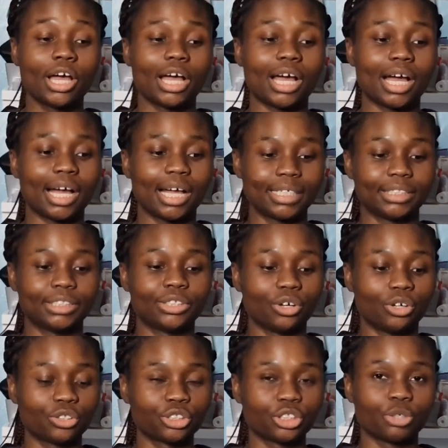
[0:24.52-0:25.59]
And
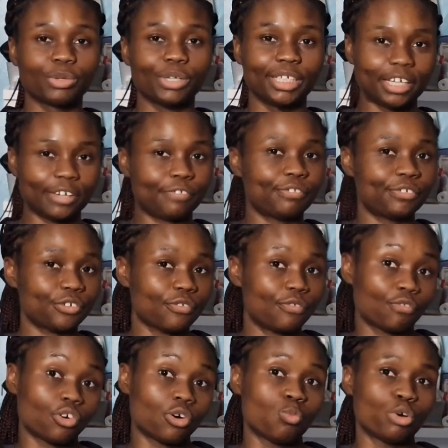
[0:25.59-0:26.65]
also a gift
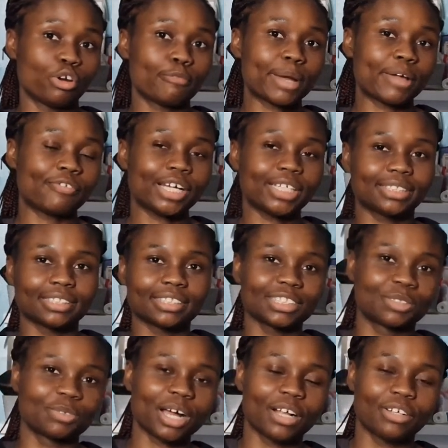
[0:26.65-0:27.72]
from one of my friends as
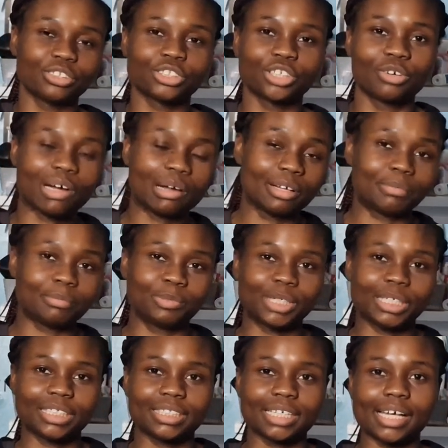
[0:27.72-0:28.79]
well. So I'm
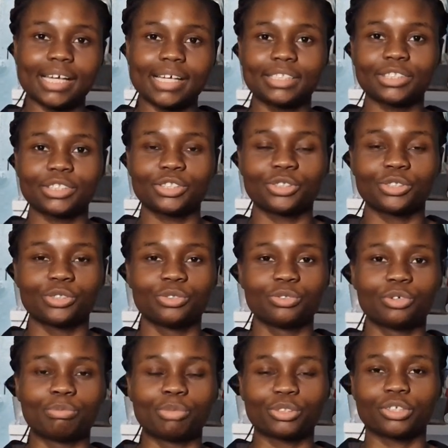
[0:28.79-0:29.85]
excited to
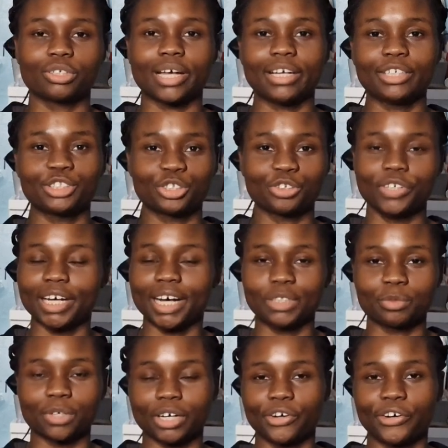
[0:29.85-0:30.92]
unbox all that, show you guys
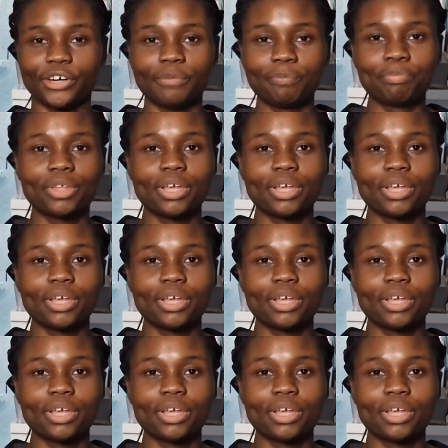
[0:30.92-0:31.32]
what I got.